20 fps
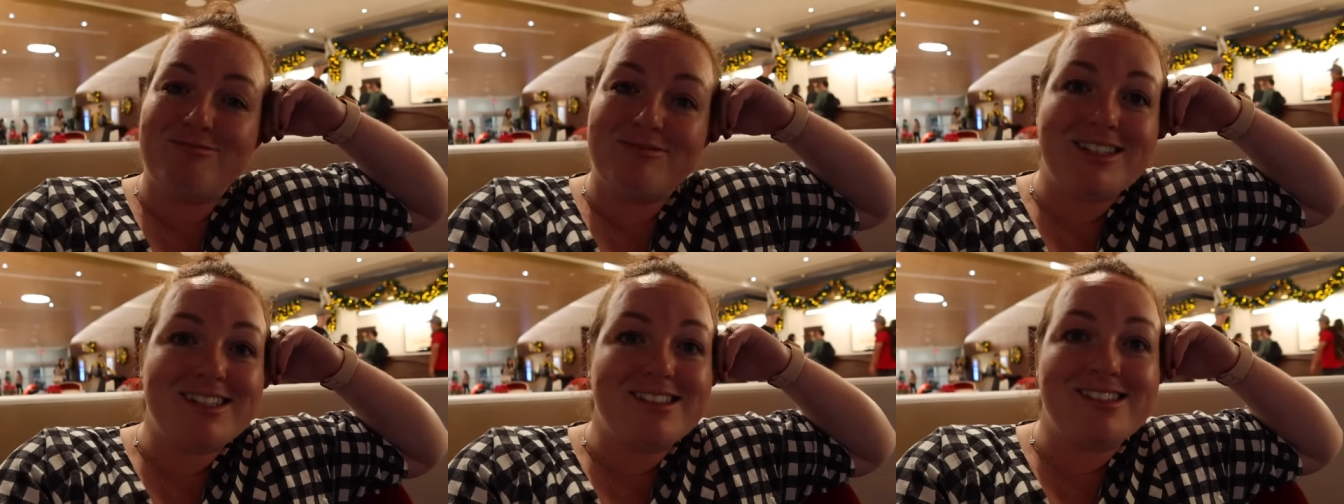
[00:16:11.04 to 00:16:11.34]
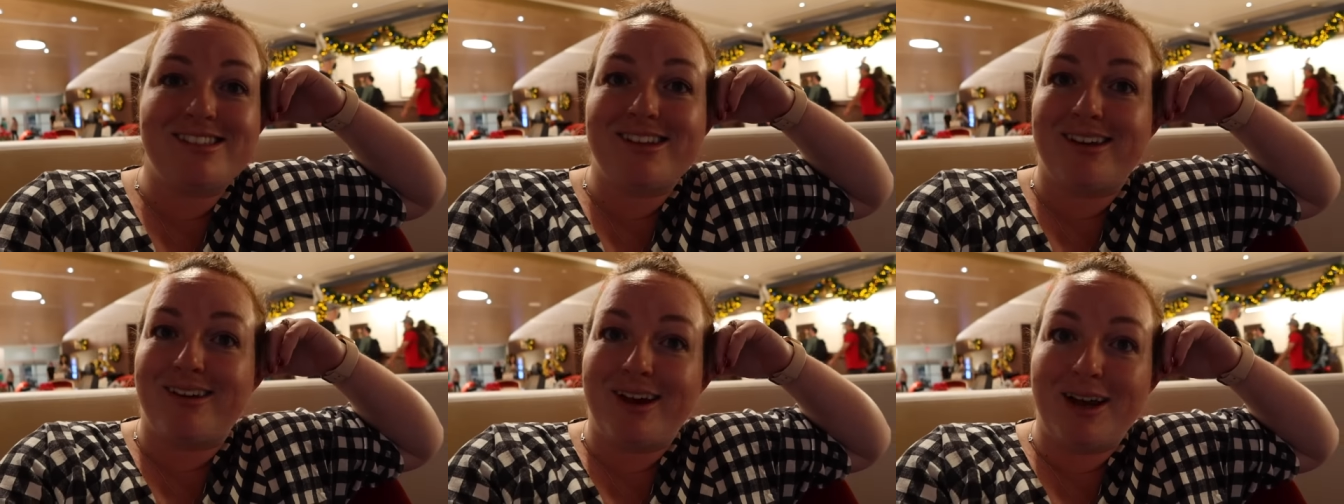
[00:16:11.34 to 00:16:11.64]

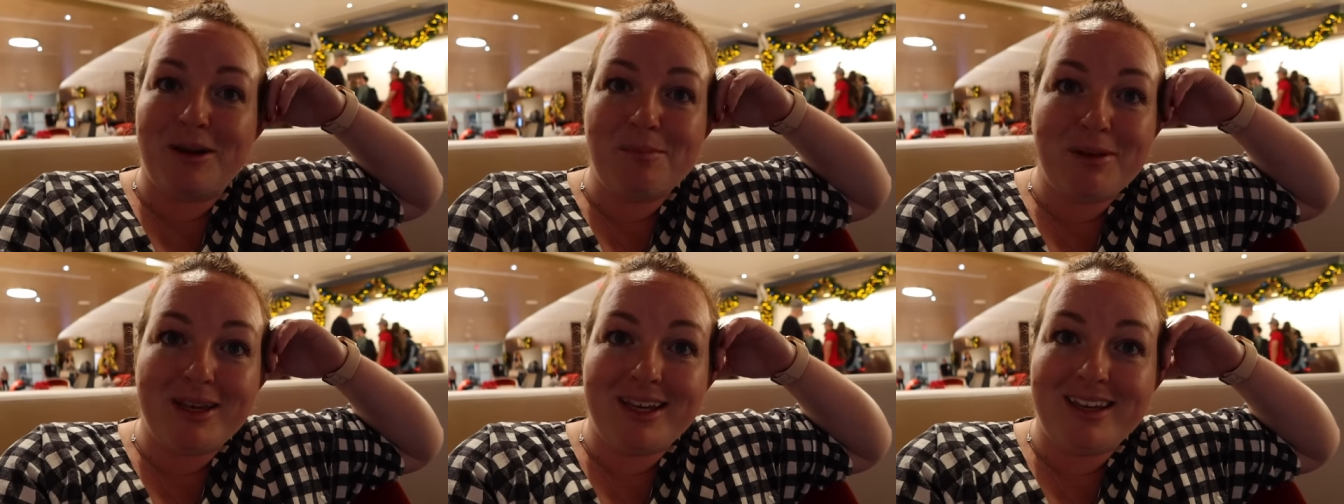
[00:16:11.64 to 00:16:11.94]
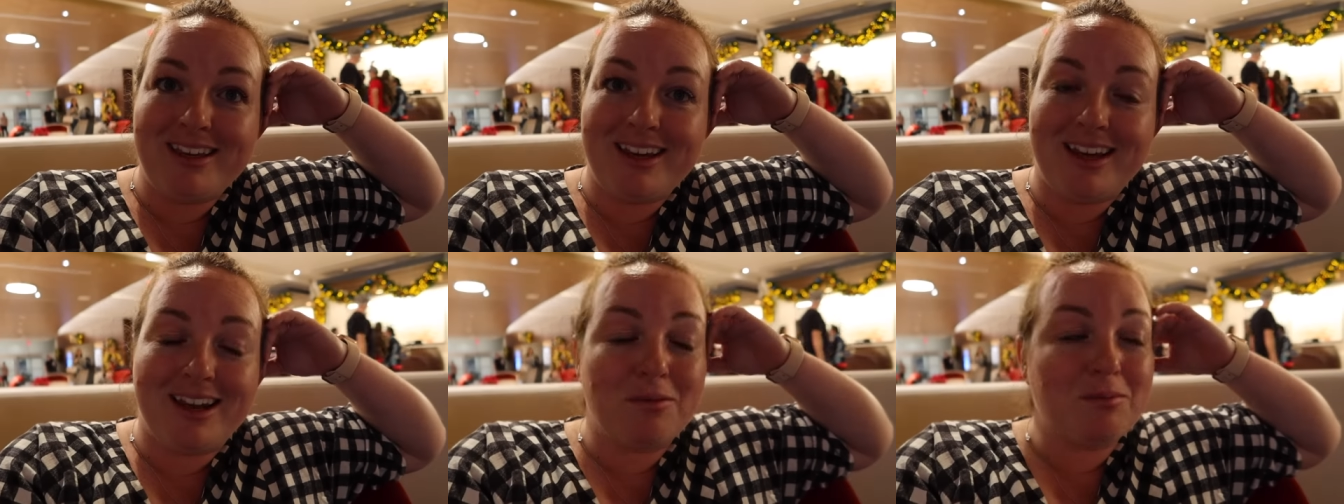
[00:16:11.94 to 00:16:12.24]
just so happy.
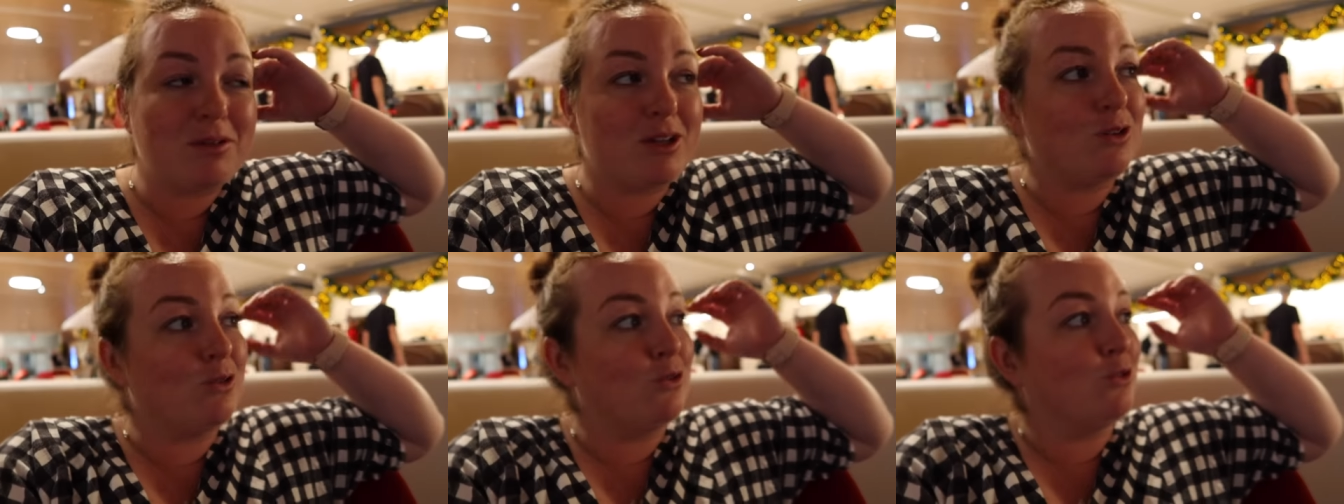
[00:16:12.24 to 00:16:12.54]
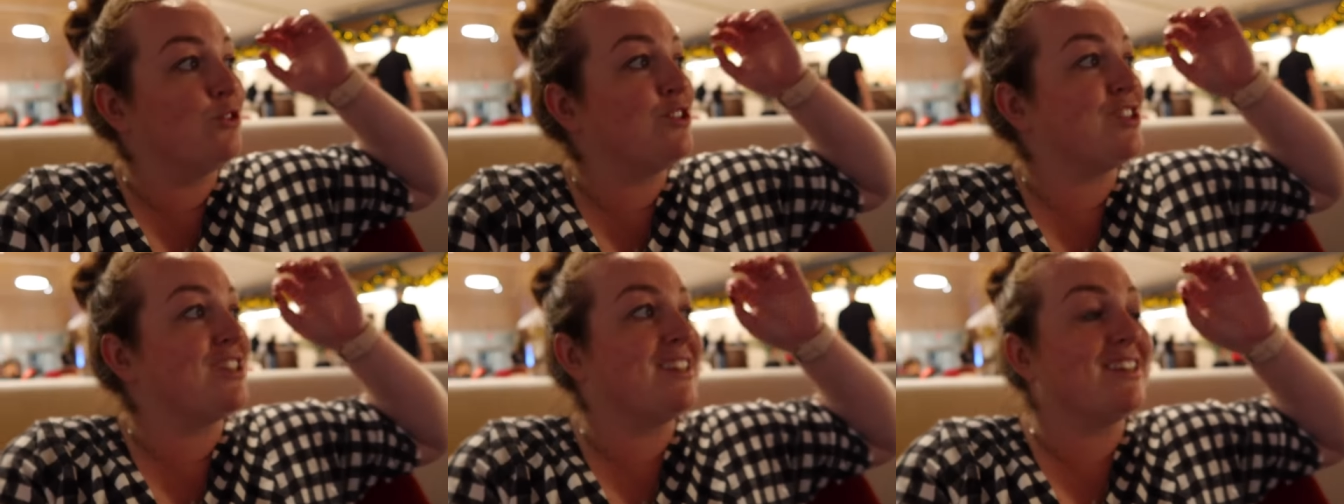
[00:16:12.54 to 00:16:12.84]
And I'm gonna
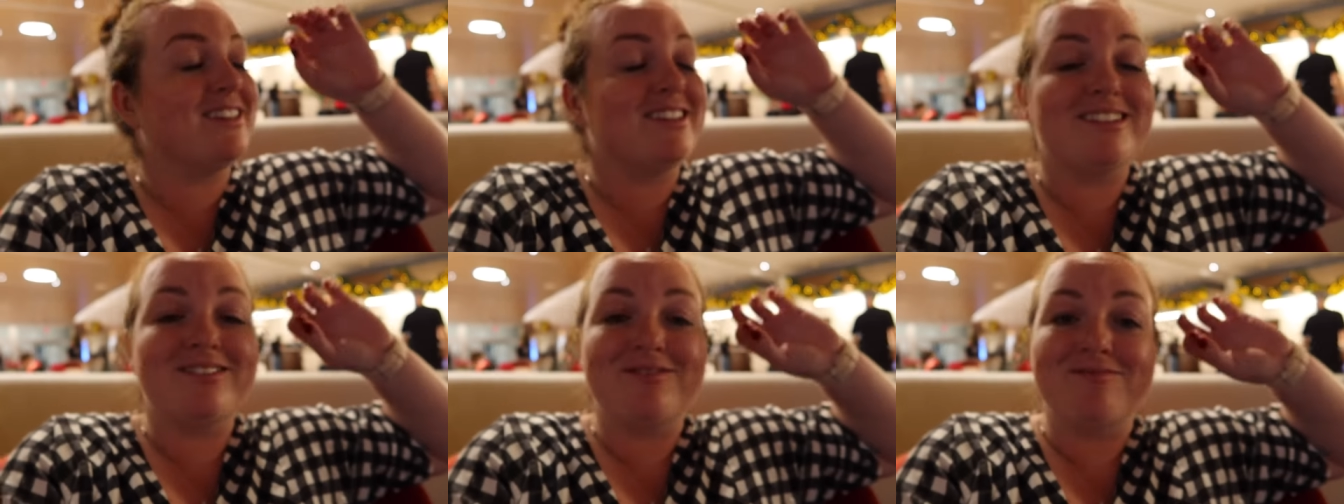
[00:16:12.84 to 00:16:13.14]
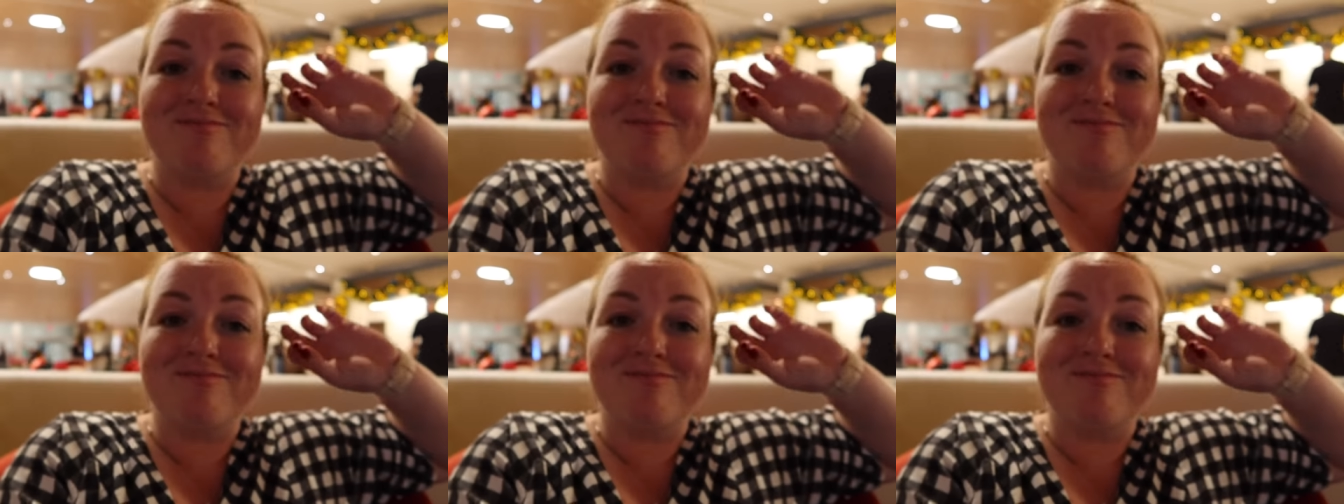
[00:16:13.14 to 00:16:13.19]
order